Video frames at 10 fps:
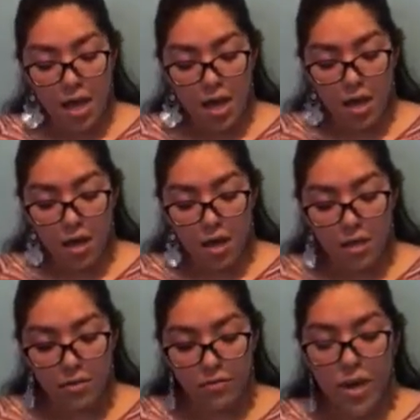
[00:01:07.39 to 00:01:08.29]

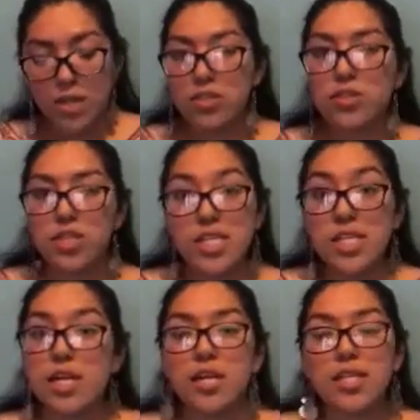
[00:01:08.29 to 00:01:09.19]
fractals
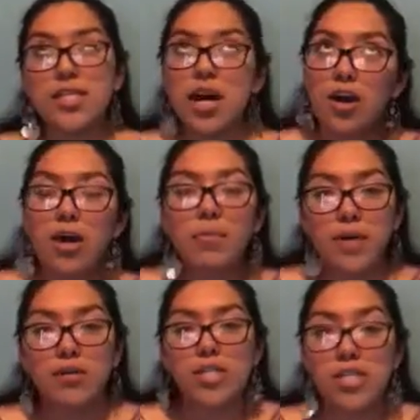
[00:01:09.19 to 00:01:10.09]
it's all
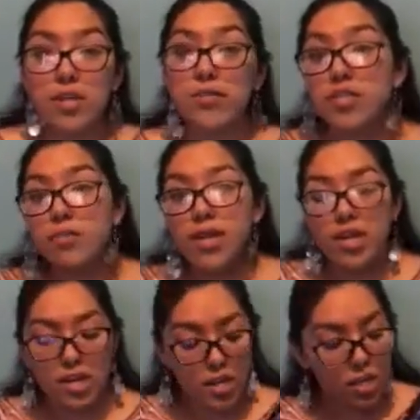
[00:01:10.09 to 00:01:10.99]
about
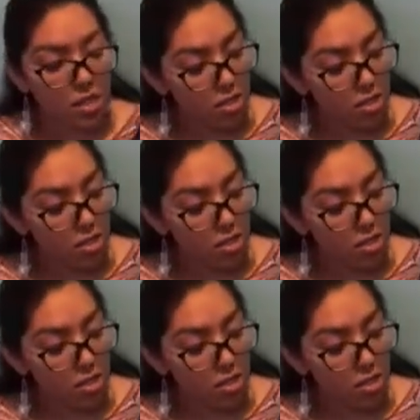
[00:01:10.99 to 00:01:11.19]
self-similarity.